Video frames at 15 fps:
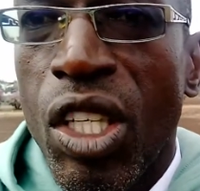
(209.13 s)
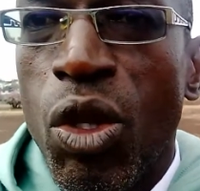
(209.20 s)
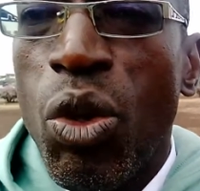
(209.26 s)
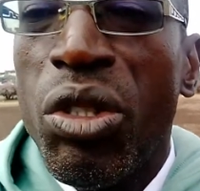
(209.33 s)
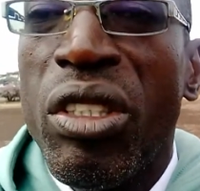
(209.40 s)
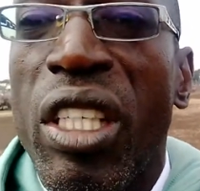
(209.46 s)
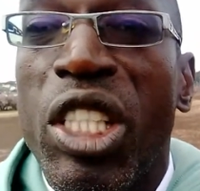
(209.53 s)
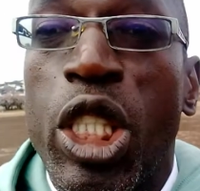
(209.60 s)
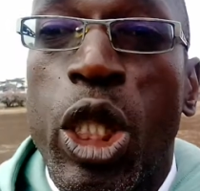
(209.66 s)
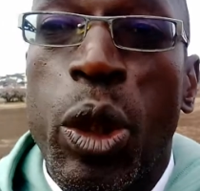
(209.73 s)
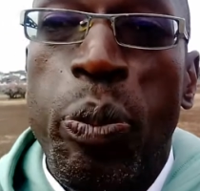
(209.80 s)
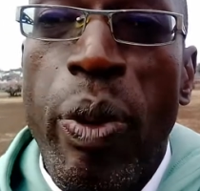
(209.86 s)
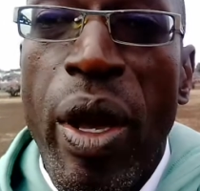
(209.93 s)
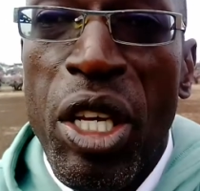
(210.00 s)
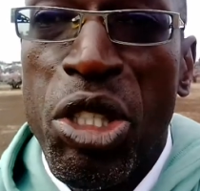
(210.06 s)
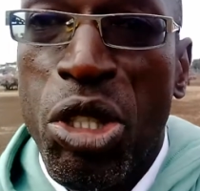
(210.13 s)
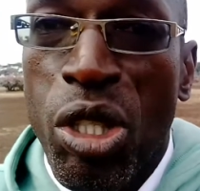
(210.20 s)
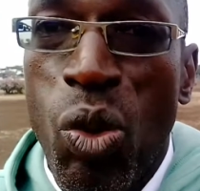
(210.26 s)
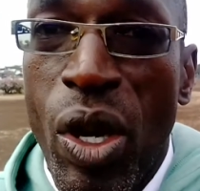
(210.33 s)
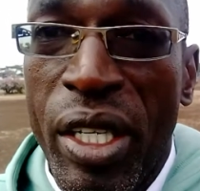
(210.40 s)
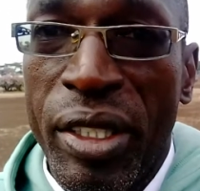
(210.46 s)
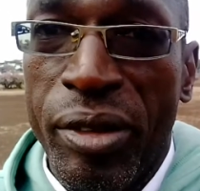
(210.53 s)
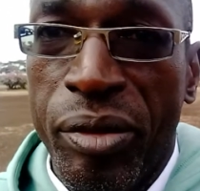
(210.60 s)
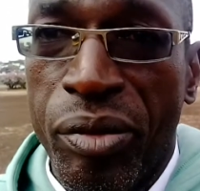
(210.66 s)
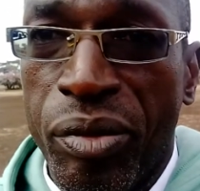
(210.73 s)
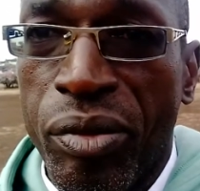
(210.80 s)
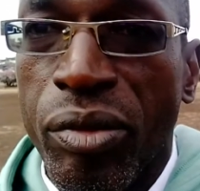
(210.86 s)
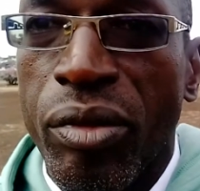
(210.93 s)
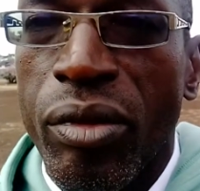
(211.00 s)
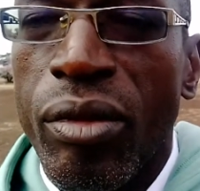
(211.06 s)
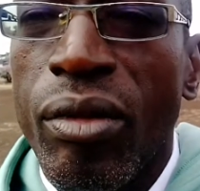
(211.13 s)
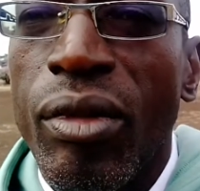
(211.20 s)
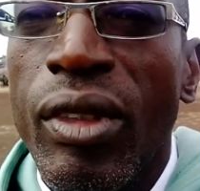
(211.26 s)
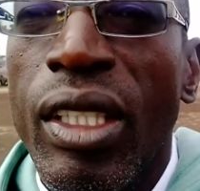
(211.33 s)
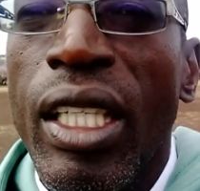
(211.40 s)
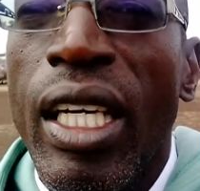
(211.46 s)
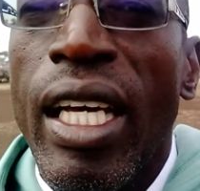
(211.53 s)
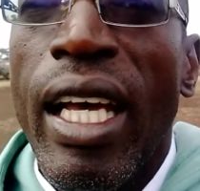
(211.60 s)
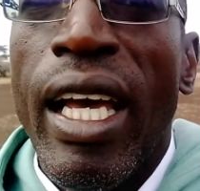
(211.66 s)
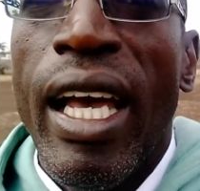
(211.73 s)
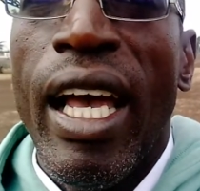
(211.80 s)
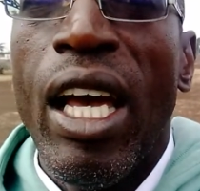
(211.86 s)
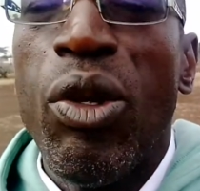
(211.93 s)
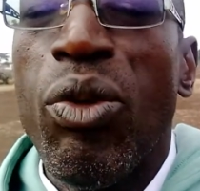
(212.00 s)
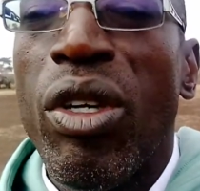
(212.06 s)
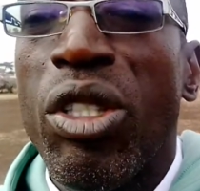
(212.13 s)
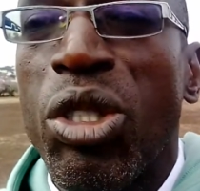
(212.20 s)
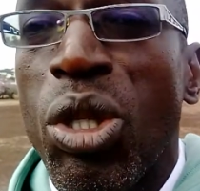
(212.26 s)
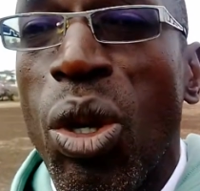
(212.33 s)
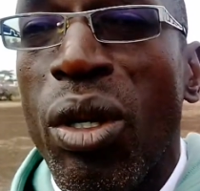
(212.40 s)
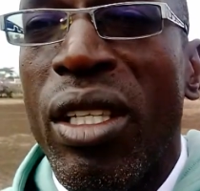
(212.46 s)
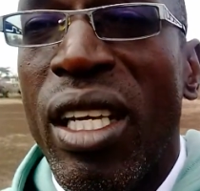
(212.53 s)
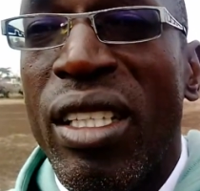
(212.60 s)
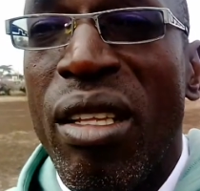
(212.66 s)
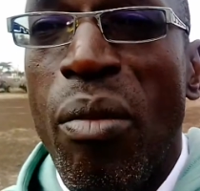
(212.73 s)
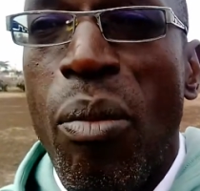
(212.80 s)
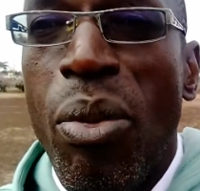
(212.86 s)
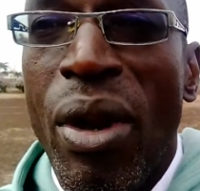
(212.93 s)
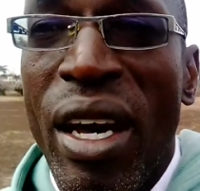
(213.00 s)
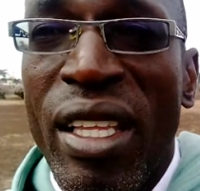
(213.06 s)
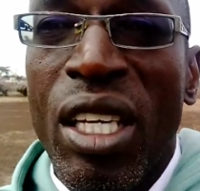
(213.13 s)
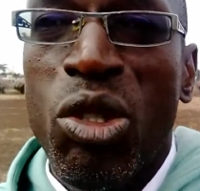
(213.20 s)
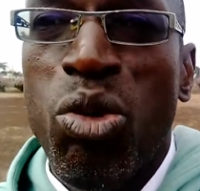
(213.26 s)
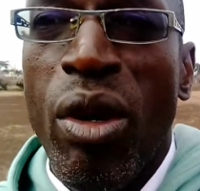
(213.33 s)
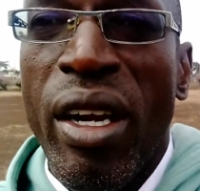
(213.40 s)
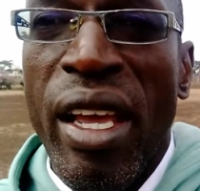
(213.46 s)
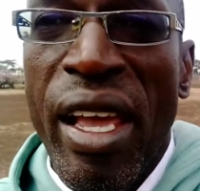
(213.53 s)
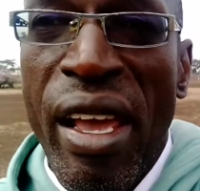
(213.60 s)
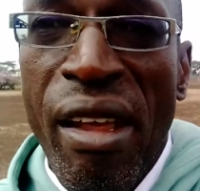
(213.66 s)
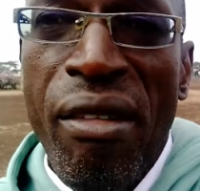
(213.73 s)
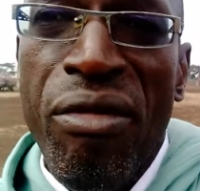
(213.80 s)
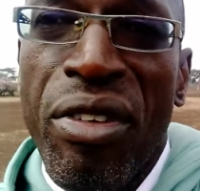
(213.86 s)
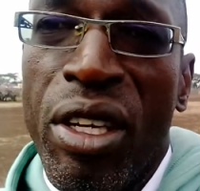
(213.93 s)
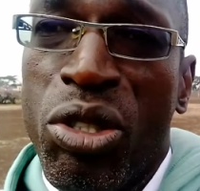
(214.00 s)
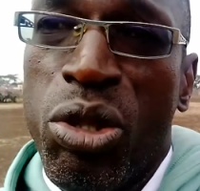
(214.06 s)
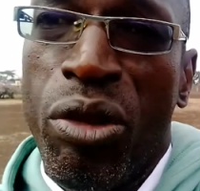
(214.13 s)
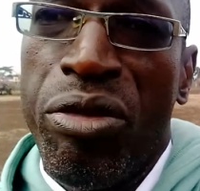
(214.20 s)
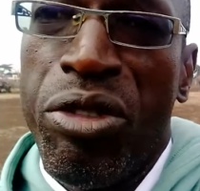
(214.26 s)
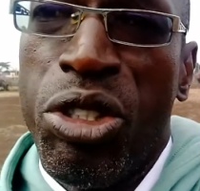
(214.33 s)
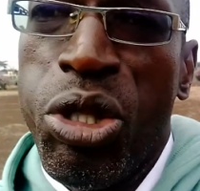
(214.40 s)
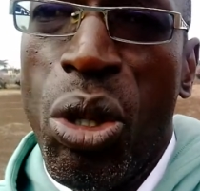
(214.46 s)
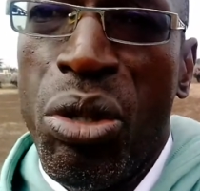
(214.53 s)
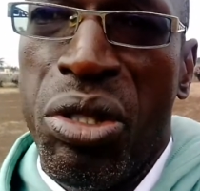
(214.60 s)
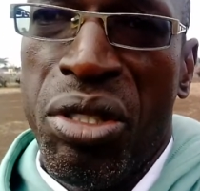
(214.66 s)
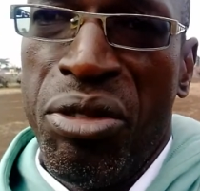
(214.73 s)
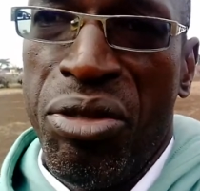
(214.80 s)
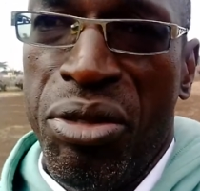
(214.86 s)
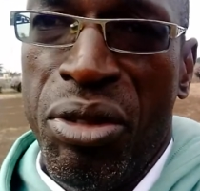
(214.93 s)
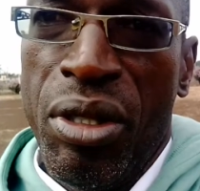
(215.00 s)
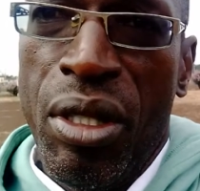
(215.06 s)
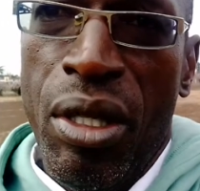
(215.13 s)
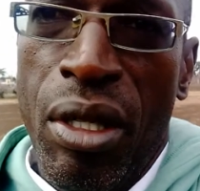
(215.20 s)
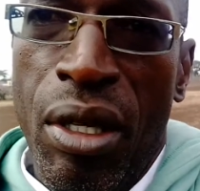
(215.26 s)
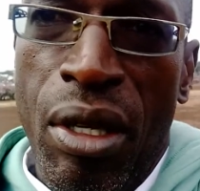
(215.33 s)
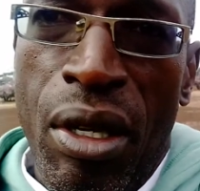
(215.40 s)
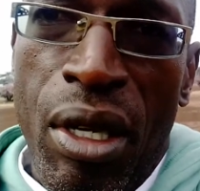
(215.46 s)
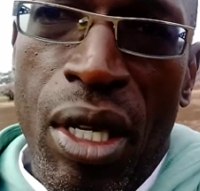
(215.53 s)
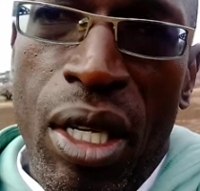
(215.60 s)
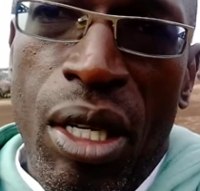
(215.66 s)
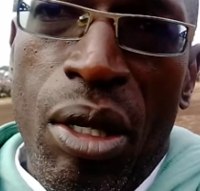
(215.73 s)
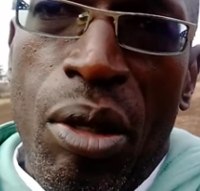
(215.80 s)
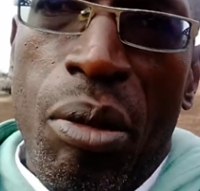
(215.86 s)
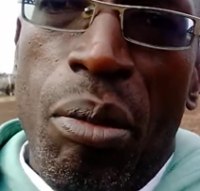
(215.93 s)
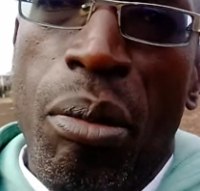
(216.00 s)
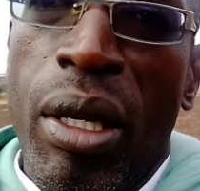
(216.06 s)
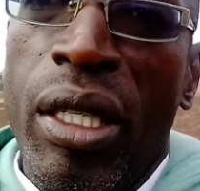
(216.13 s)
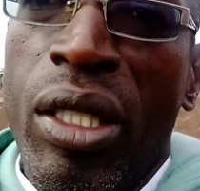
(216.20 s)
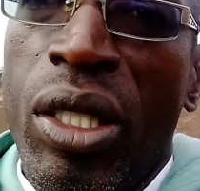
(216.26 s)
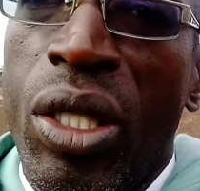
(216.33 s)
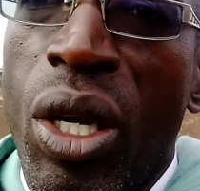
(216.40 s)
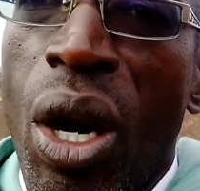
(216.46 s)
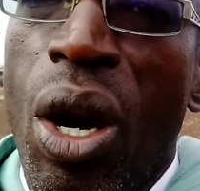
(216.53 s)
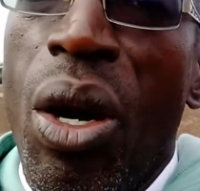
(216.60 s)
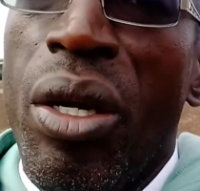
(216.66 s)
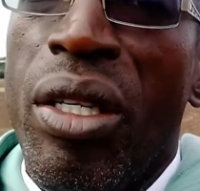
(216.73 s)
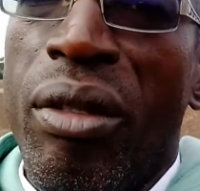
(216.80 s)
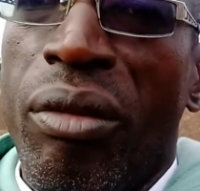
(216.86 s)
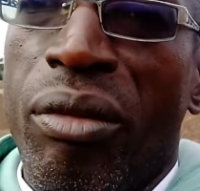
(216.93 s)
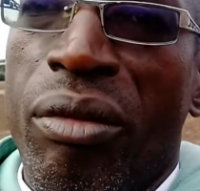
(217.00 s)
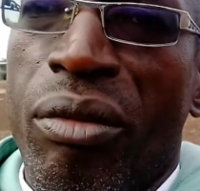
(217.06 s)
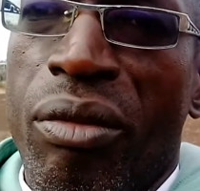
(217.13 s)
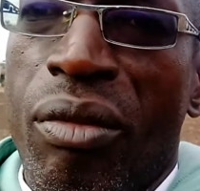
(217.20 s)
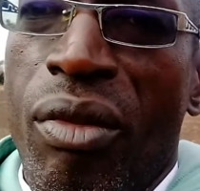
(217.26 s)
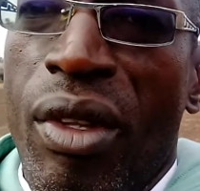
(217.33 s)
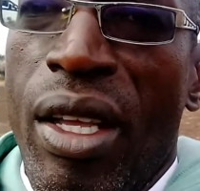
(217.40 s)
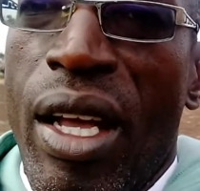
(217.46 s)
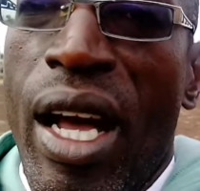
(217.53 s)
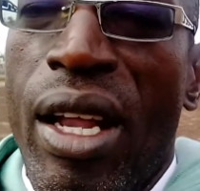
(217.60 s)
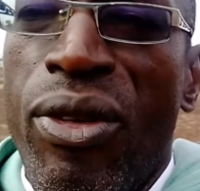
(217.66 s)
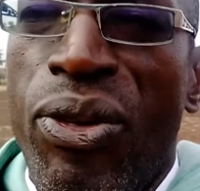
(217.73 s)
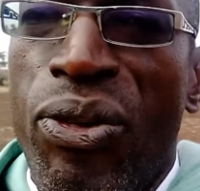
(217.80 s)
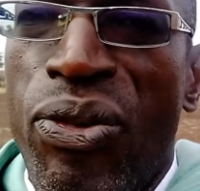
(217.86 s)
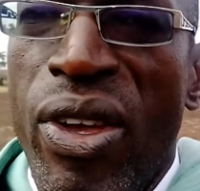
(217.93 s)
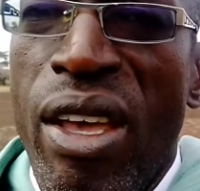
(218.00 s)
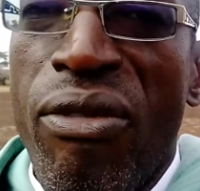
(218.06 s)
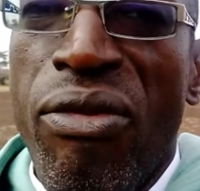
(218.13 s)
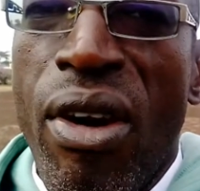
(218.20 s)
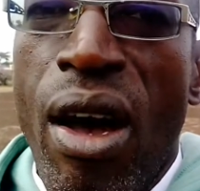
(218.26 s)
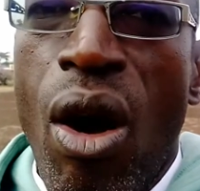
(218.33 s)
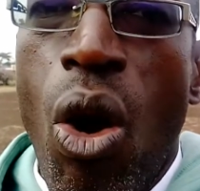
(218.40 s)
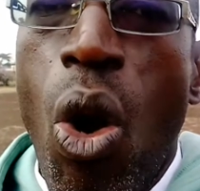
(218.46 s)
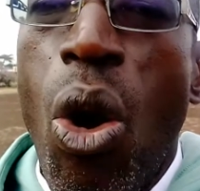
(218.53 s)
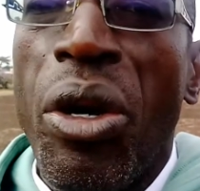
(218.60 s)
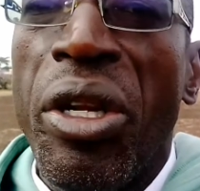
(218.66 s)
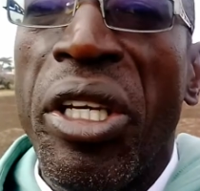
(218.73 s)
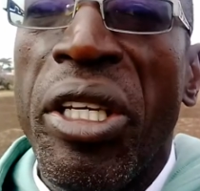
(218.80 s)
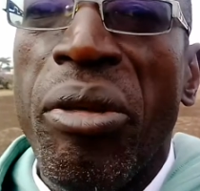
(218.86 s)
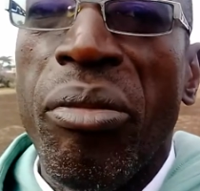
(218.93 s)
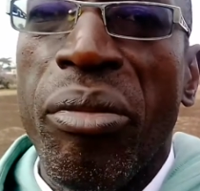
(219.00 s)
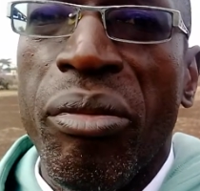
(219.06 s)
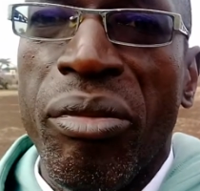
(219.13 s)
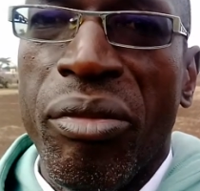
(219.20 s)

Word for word: He was the special one. And we are told that the brothers were envious of Joseph. But God had favor on him.